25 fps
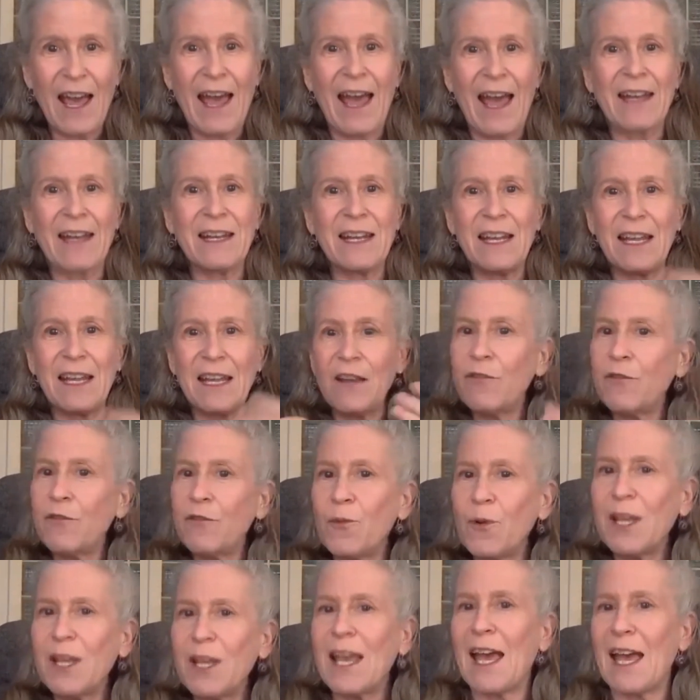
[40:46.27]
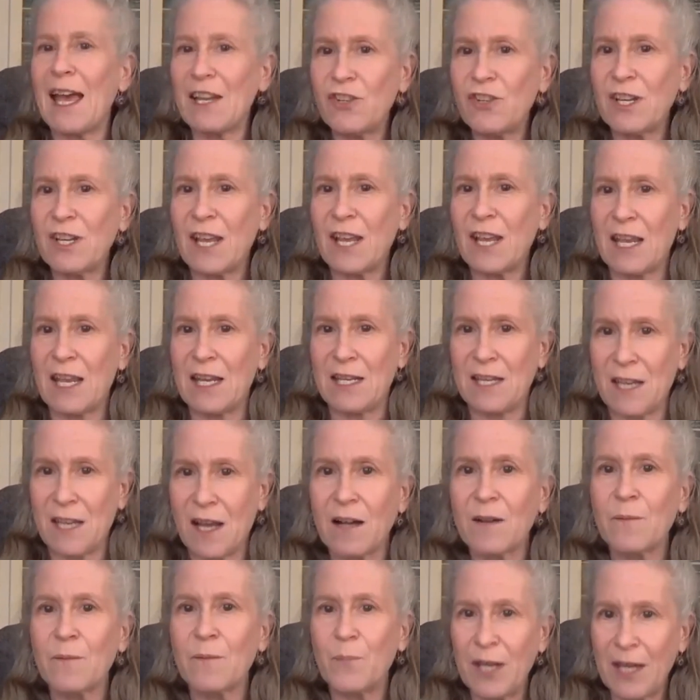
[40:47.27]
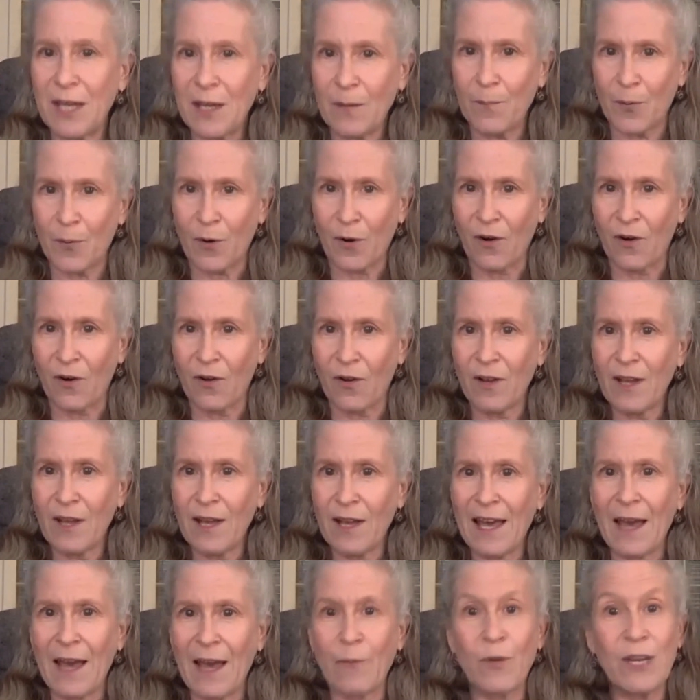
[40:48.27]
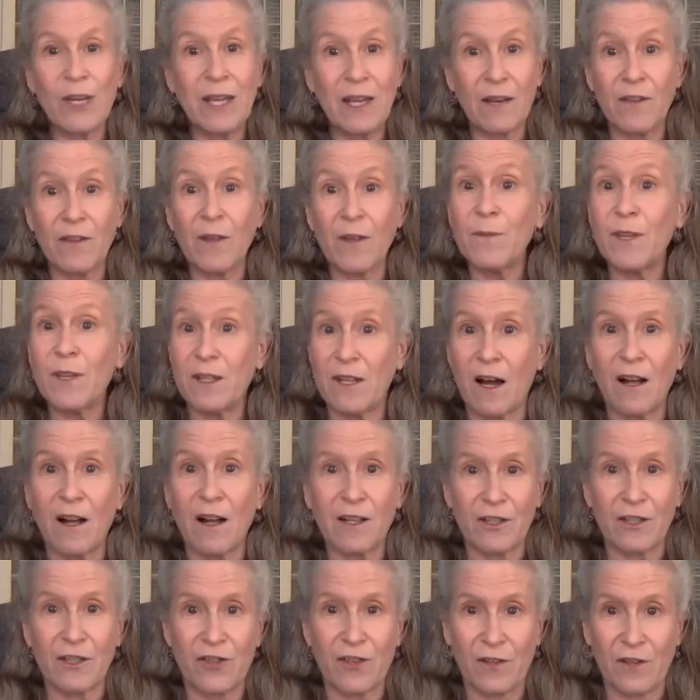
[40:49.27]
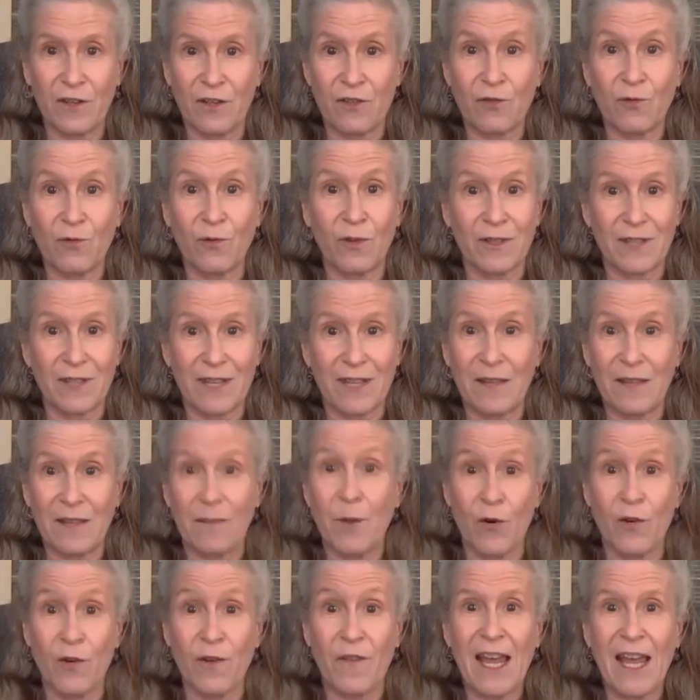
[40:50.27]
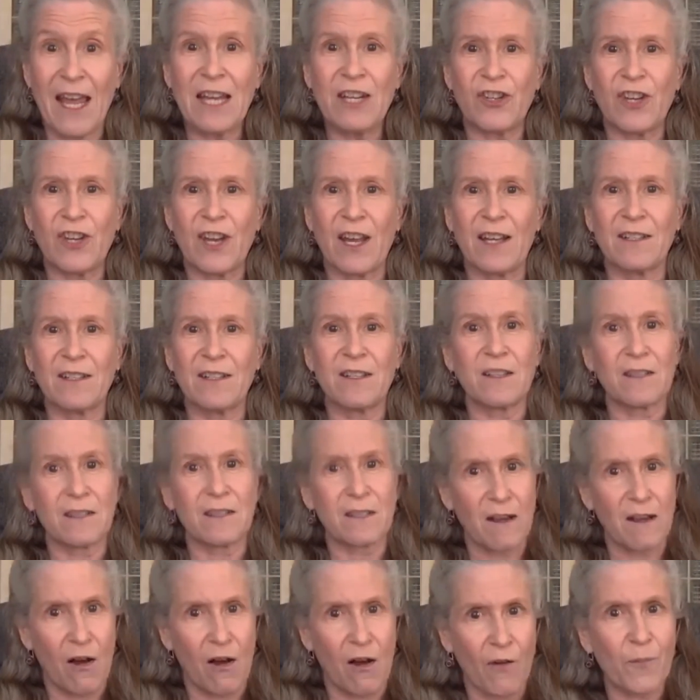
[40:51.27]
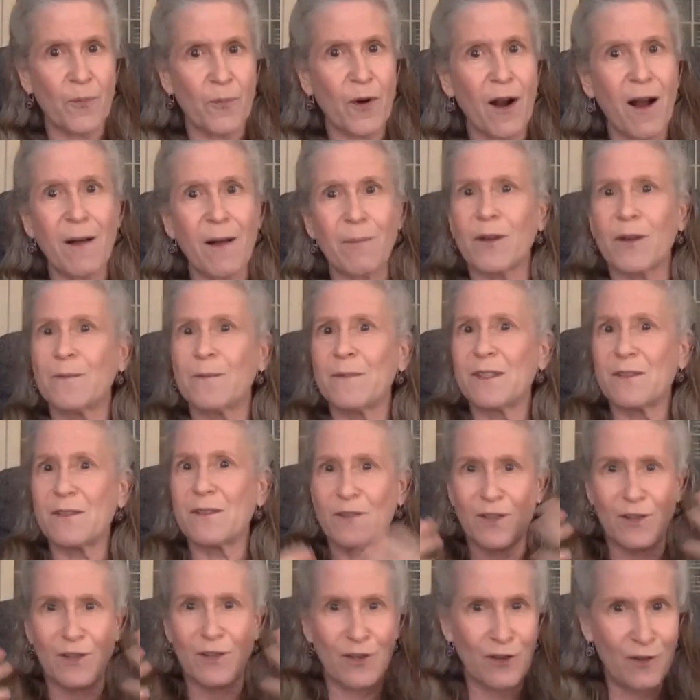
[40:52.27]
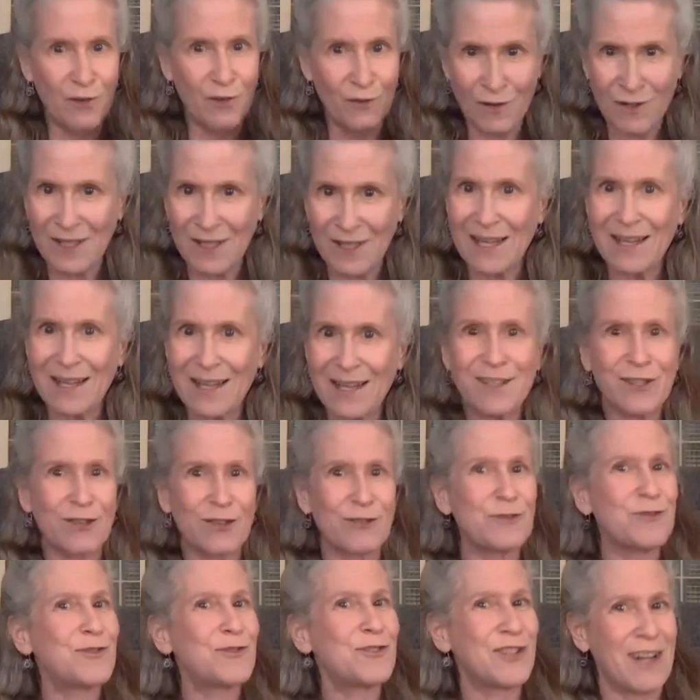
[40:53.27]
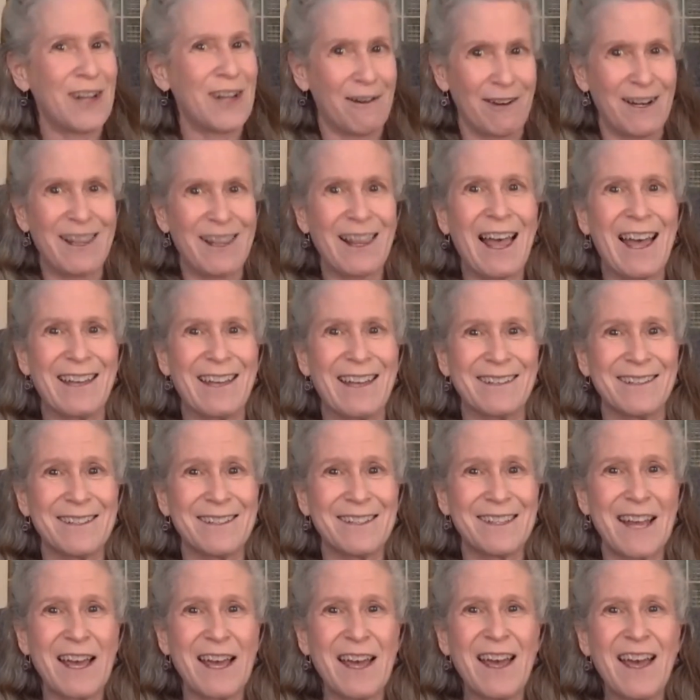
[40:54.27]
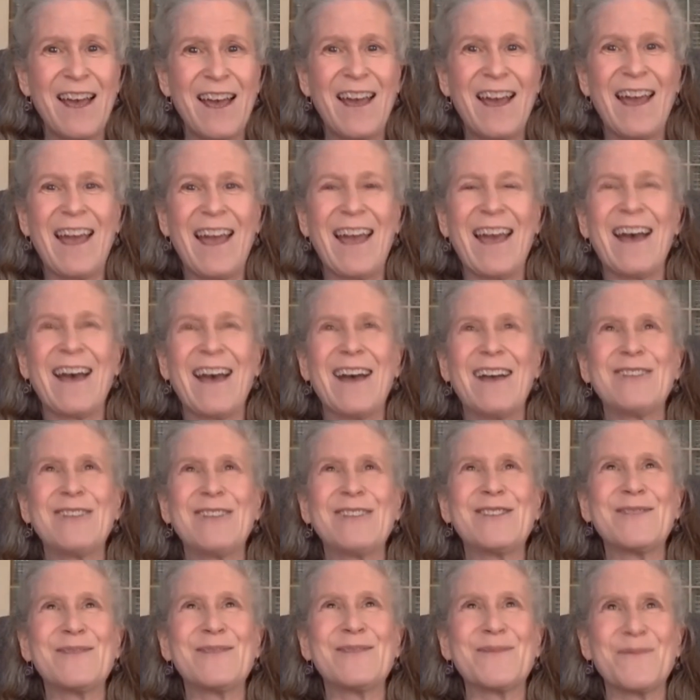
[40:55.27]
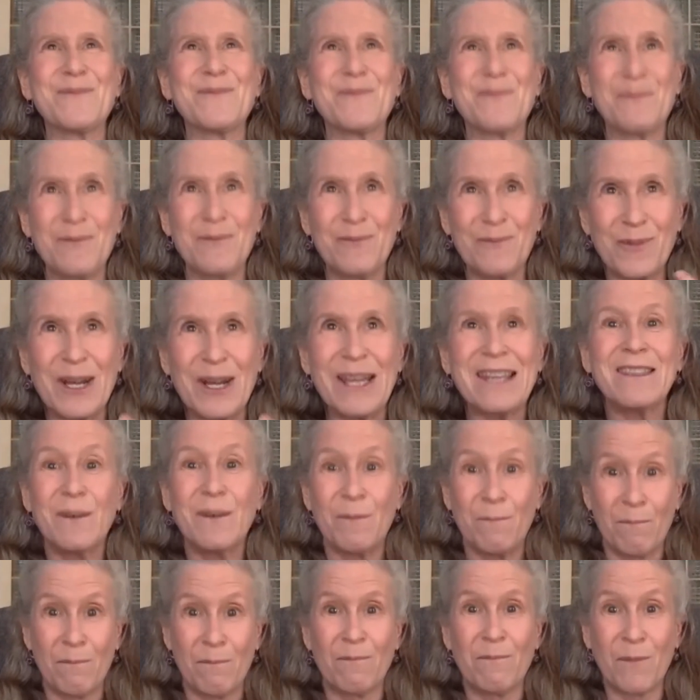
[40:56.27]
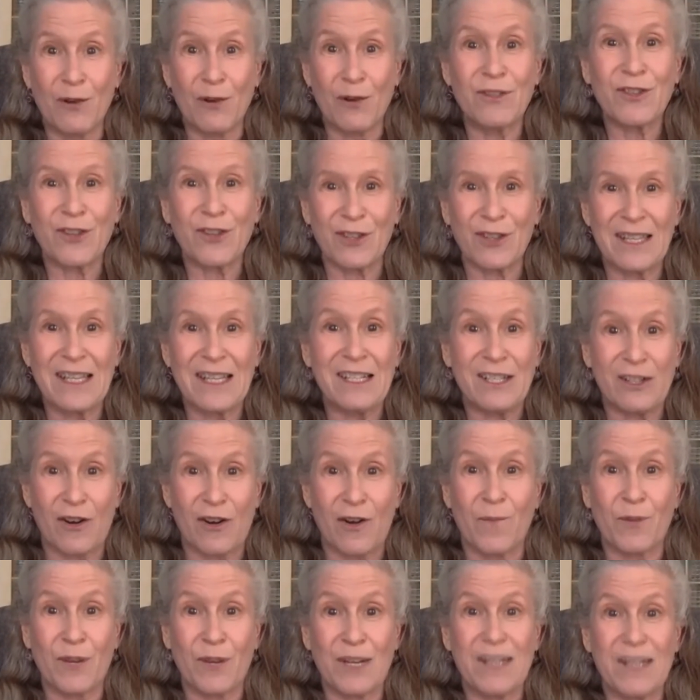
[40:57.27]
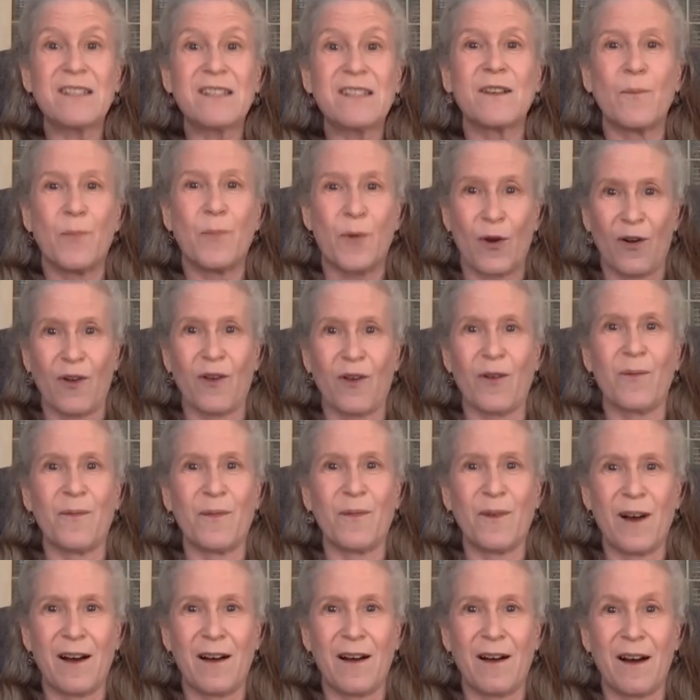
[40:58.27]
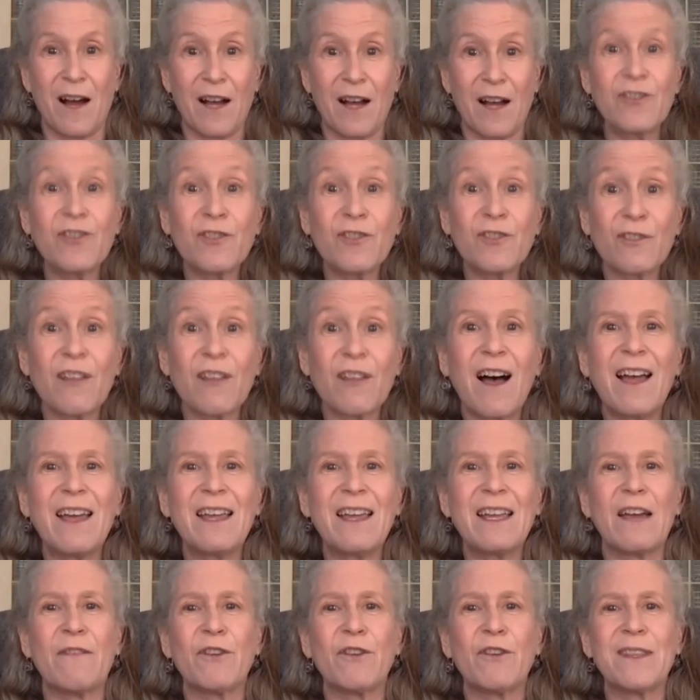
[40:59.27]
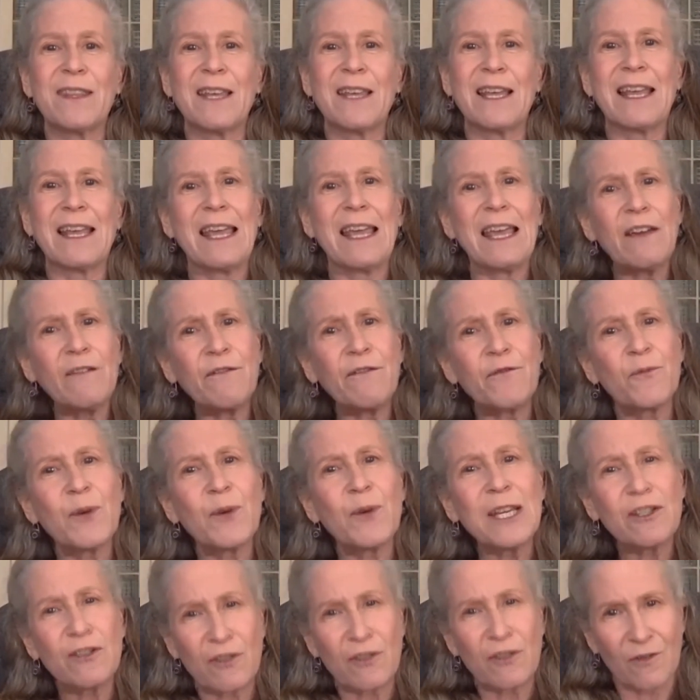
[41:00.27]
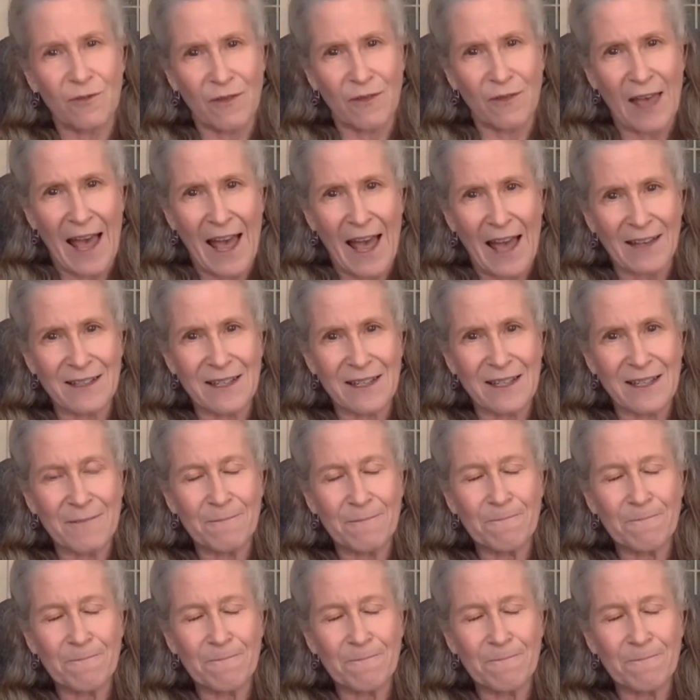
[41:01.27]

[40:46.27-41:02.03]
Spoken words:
And if we educate young people and we give them the knowledge and the tools and the motivation to solve problems using a solutionary lens, and with the most good, least harm principle underlying everything, if we do that,